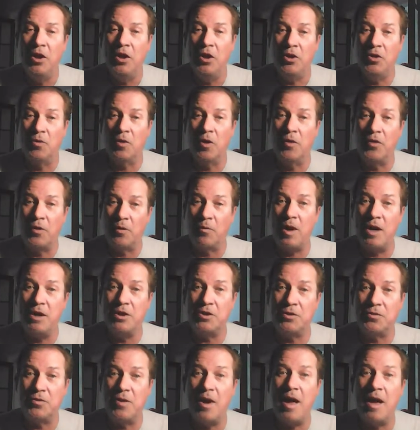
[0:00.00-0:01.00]
you're on the right
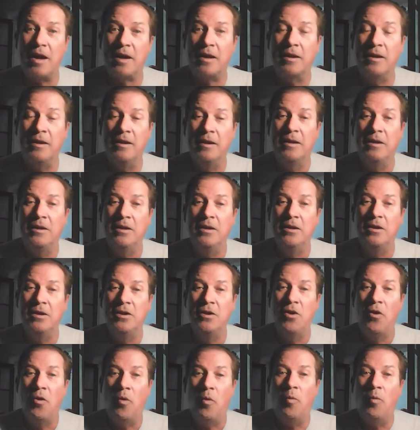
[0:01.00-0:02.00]
track
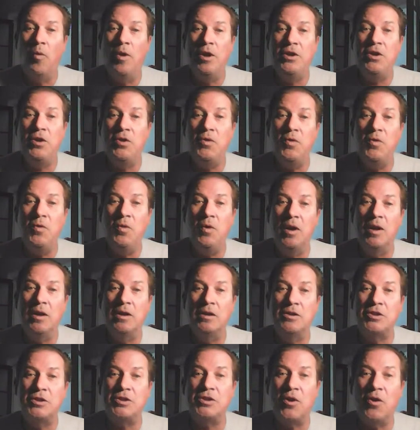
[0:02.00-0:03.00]
when you
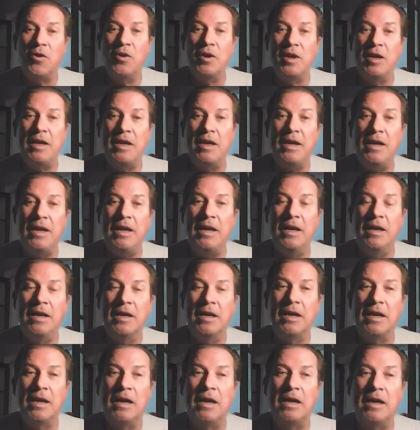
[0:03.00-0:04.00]
start getting.
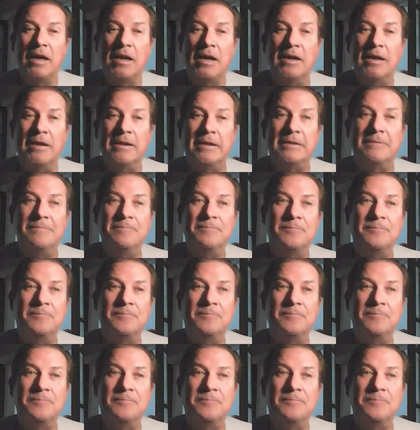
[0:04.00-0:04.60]
Because